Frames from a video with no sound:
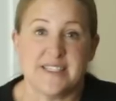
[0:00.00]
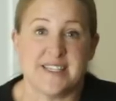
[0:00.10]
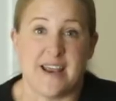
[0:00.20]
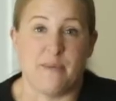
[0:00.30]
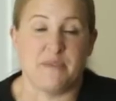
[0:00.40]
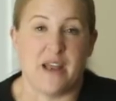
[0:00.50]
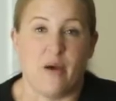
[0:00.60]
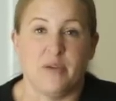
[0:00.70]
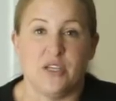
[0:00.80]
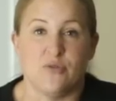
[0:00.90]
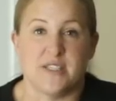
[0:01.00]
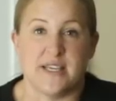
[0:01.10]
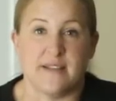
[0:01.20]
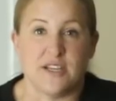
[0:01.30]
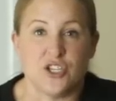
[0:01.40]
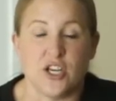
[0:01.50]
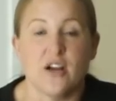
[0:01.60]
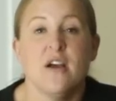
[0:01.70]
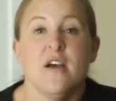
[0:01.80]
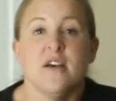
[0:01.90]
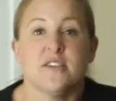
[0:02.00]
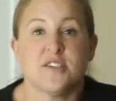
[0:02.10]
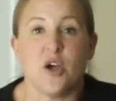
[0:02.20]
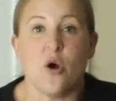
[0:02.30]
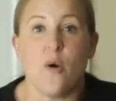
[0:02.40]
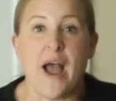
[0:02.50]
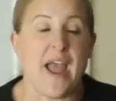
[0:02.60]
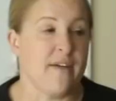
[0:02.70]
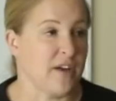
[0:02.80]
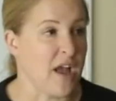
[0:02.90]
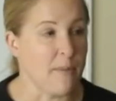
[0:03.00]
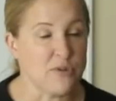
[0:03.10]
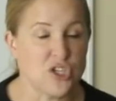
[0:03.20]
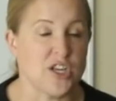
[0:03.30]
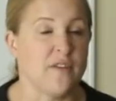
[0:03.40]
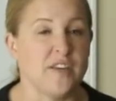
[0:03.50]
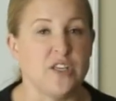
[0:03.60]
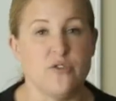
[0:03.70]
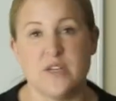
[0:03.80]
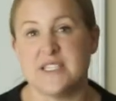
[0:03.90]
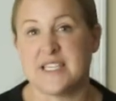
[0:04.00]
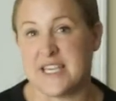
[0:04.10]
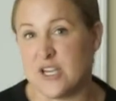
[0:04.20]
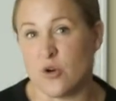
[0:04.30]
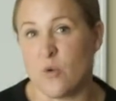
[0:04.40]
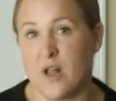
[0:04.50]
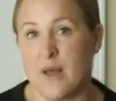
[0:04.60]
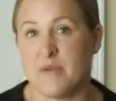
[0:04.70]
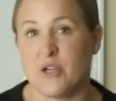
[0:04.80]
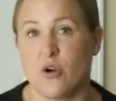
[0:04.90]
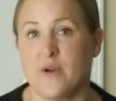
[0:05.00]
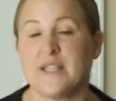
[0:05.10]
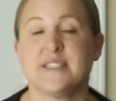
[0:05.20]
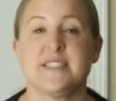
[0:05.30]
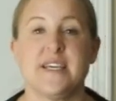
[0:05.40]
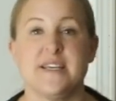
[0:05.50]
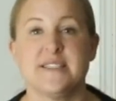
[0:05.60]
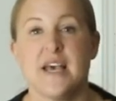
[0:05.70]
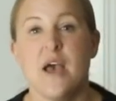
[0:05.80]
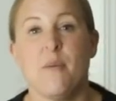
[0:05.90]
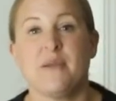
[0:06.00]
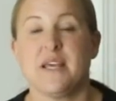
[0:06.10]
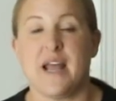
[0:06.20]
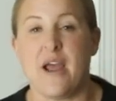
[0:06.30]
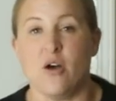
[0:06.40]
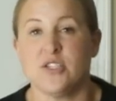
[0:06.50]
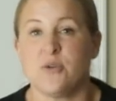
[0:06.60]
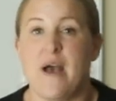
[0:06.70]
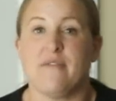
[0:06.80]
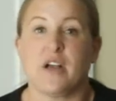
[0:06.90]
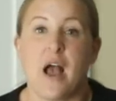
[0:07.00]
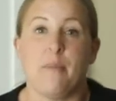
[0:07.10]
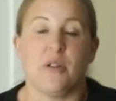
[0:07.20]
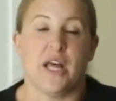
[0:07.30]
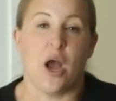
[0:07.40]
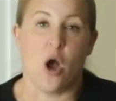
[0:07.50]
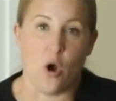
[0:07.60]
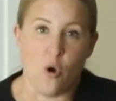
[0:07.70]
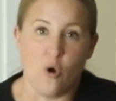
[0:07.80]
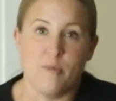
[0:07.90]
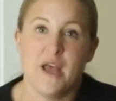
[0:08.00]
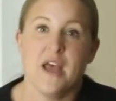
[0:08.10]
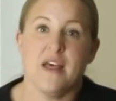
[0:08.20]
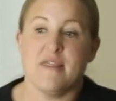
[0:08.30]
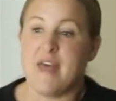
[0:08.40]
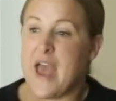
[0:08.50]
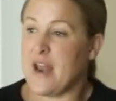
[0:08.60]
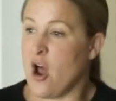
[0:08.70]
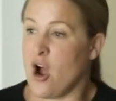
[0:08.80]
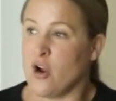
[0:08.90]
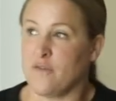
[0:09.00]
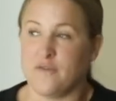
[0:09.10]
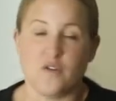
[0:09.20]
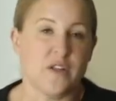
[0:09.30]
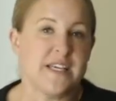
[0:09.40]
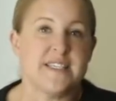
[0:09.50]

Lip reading: setup that I'll be using this year. So I have a couple shelving units here while I'll be growing seeds, but then I also have a couple at home that are fully